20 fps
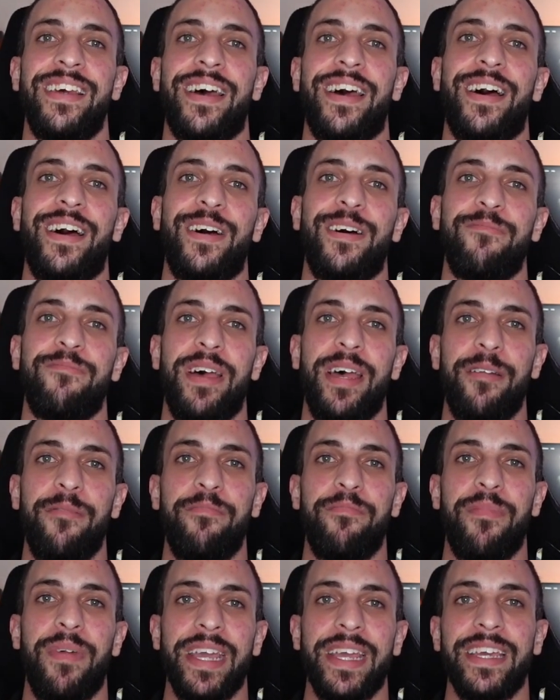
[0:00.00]

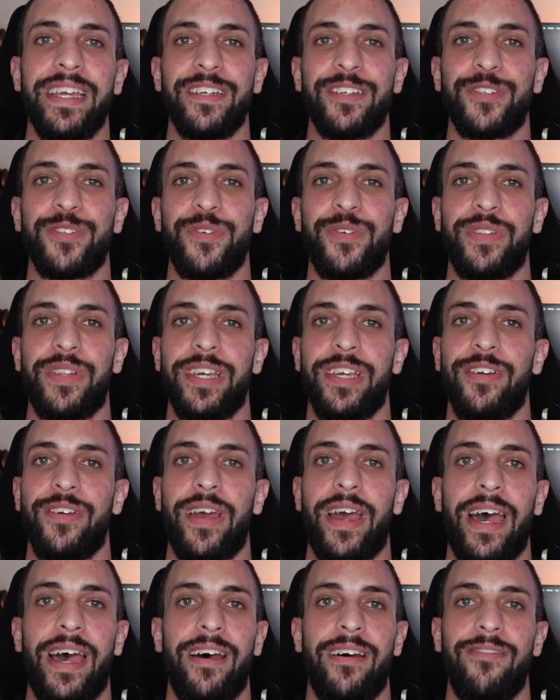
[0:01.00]
And making sure that you
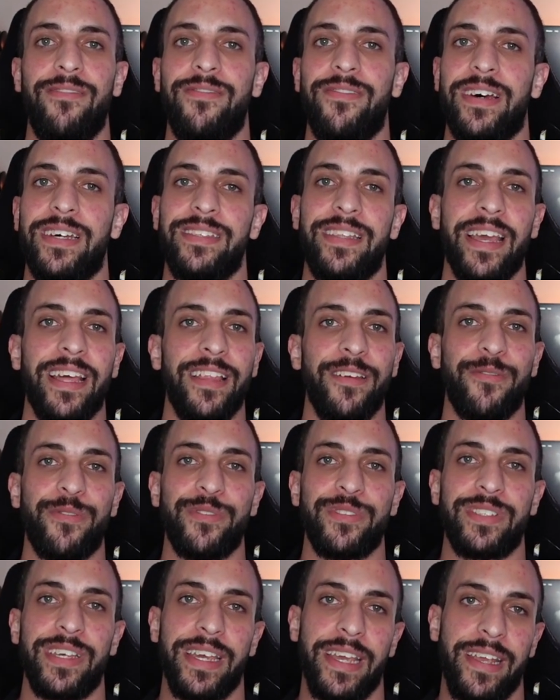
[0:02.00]
have a daily
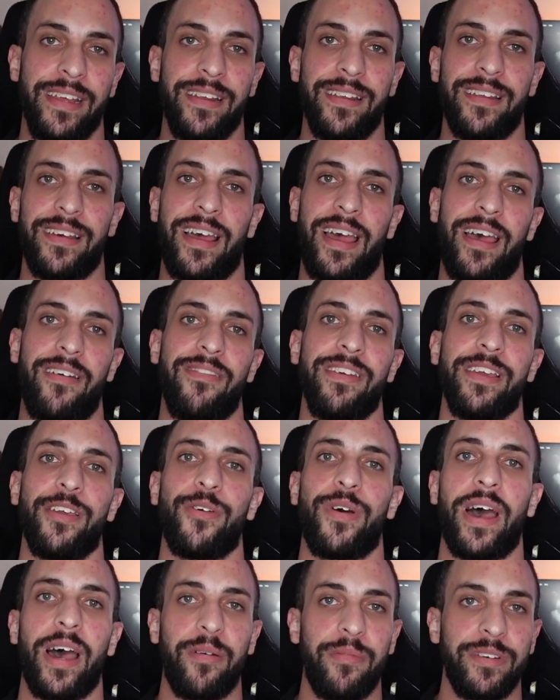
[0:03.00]
routine, having
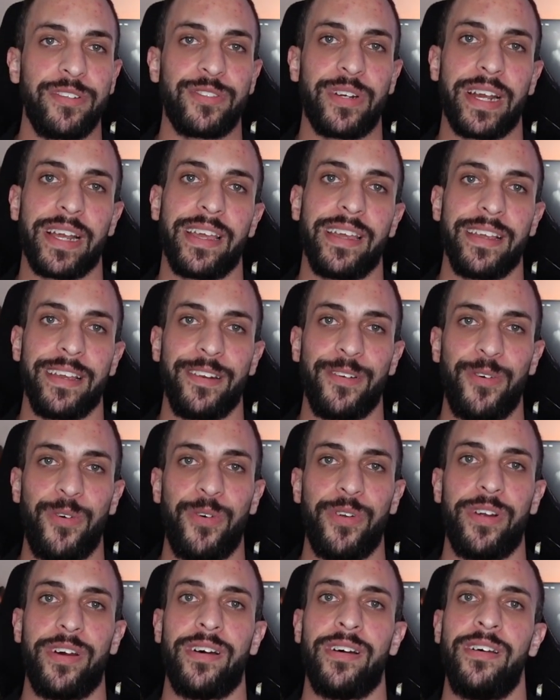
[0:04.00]
your habit tracking in
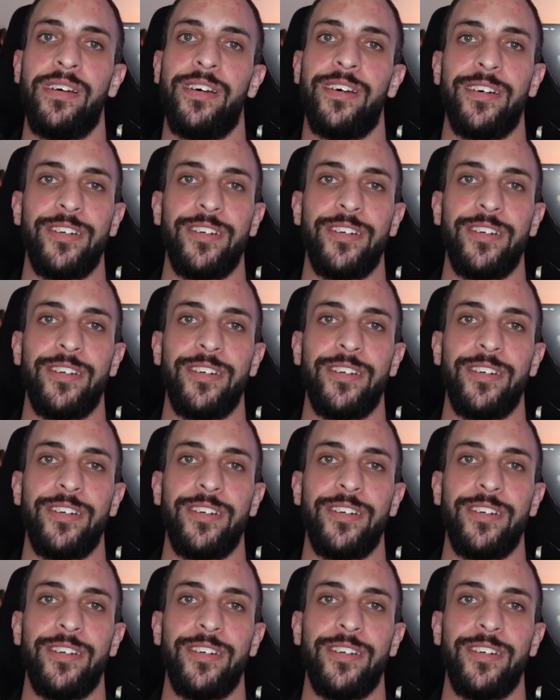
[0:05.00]
order,